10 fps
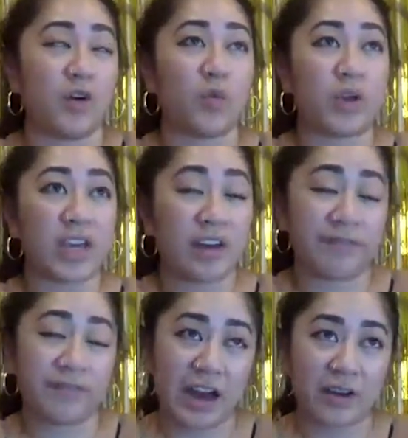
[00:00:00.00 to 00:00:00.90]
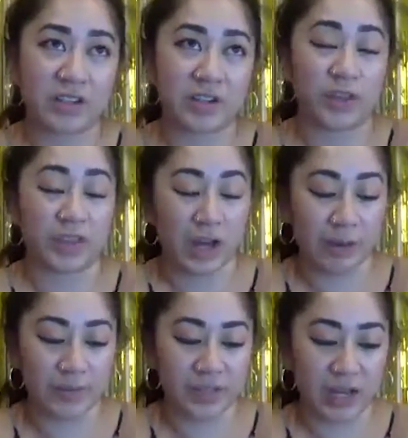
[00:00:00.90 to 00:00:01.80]
we have found with
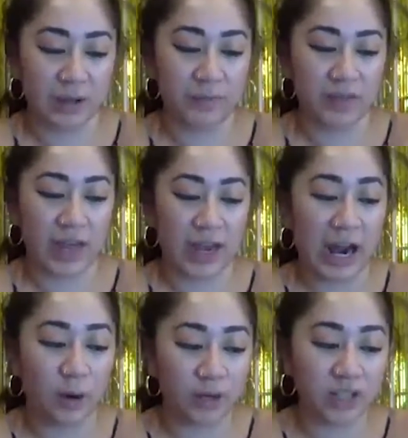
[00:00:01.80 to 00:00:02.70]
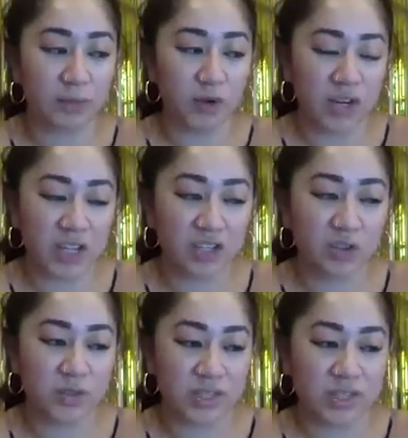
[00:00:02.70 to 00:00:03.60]
OMSOM that our community
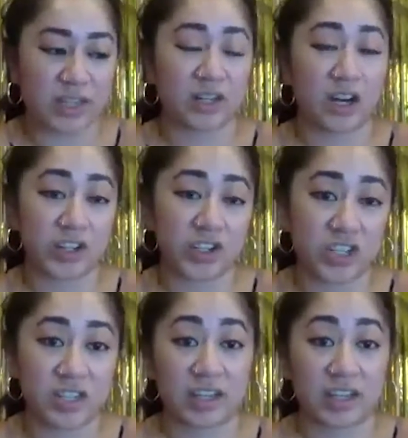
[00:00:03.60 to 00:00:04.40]
uses technology to